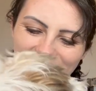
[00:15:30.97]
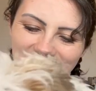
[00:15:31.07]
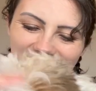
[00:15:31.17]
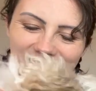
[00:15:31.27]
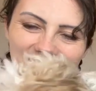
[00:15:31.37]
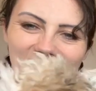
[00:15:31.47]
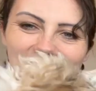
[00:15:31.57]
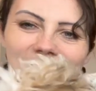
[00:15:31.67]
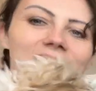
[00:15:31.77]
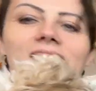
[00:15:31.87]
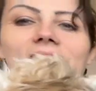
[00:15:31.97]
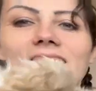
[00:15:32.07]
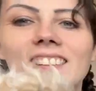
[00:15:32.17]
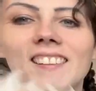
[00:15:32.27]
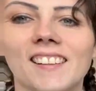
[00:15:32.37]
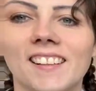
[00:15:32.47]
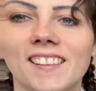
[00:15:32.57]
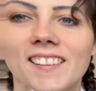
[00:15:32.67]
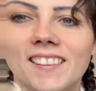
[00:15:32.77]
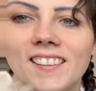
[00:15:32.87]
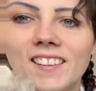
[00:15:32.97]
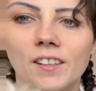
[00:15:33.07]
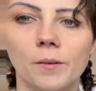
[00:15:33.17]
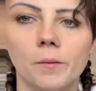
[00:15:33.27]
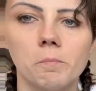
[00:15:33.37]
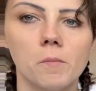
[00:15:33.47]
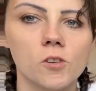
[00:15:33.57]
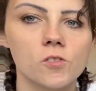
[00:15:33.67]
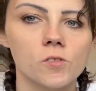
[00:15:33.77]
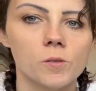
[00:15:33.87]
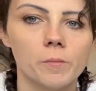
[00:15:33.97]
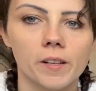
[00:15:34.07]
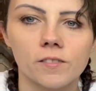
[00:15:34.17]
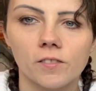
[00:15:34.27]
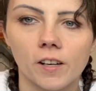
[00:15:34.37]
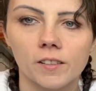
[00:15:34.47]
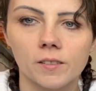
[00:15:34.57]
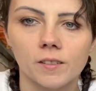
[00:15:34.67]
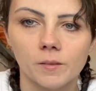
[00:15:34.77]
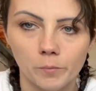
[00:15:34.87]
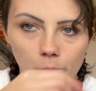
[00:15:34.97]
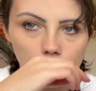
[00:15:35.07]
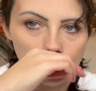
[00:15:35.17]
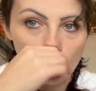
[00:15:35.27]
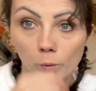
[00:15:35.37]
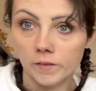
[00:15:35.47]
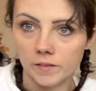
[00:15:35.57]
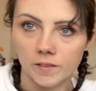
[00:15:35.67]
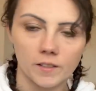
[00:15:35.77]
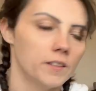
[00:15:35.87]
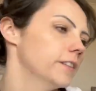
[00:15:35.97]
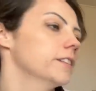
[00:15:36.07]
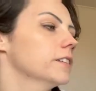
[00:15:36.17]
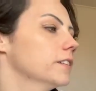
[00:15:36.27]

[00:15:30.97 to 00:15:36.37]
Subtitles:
There you go. Mushroom extract, the poisonous kind.